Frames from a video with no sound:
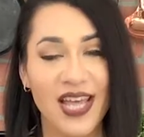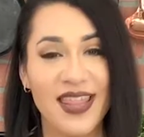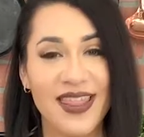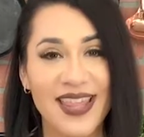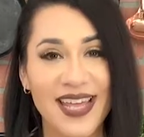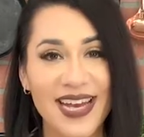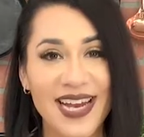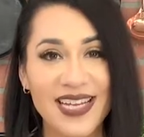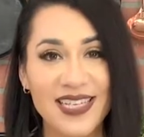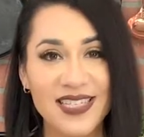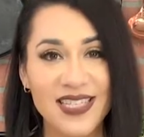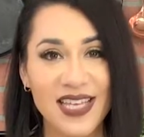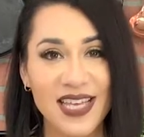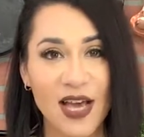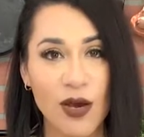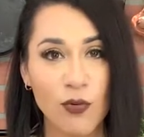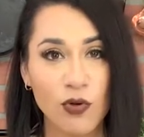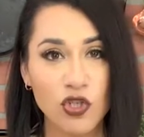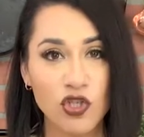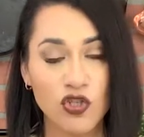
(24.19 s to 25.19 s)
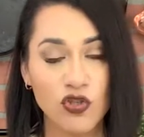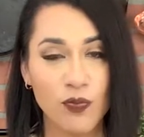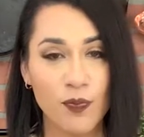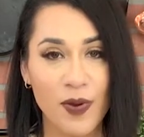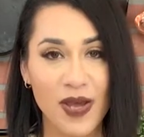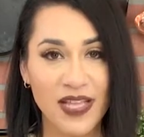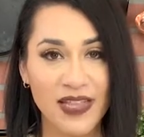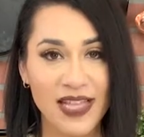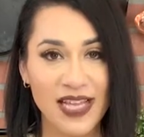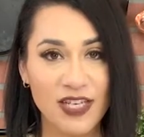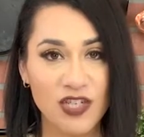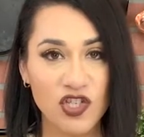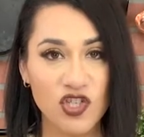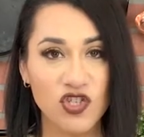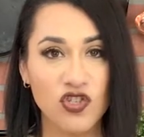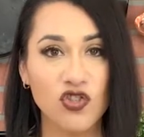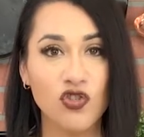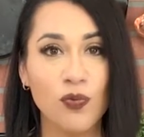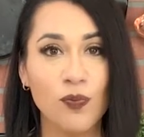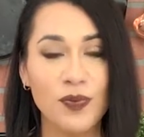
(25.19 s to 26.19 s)
The next thing I want you to pay
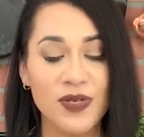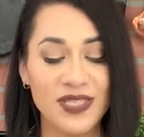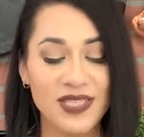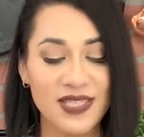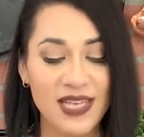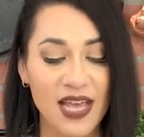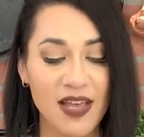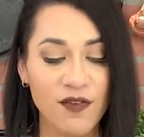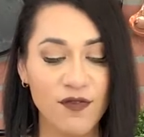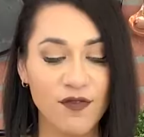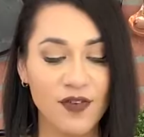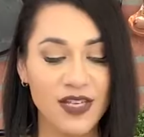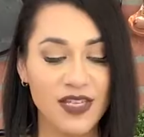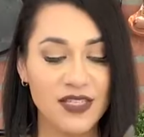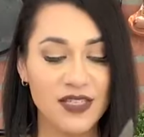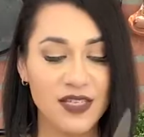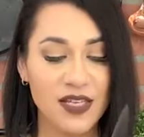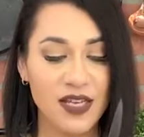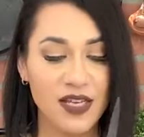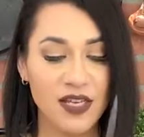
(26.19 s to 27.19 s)
attention to be safe is